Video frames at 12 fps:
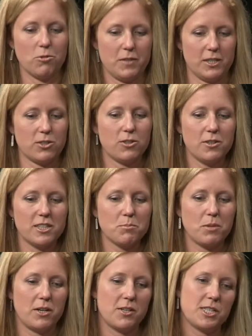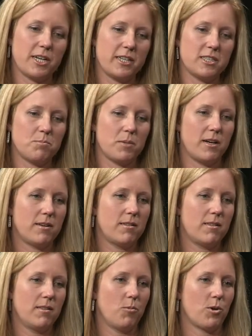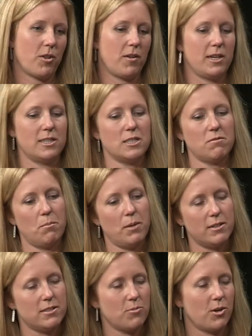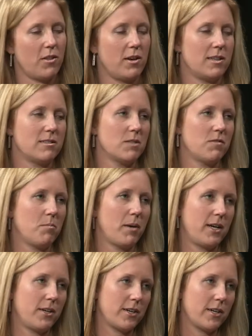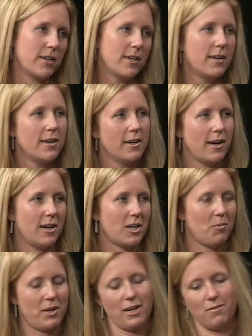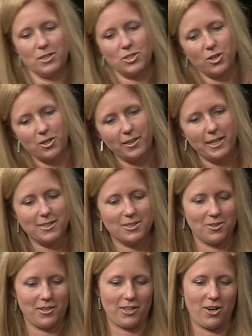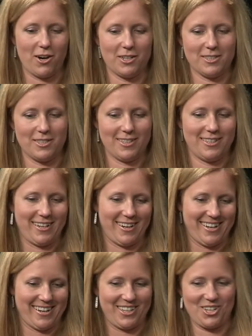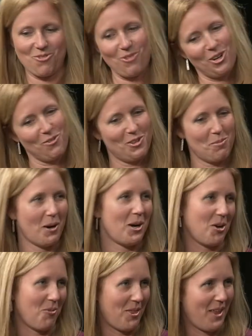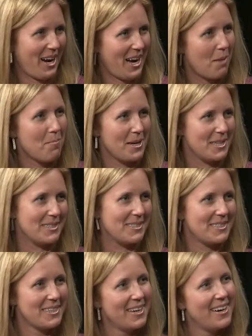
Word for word: vehicle that's prioritized, but what are the needs of a bus? What are the needs of a biker? How can we have the turn lane so the car doesn't, uh, you know, run over the biker when that happens? Mm -hmm.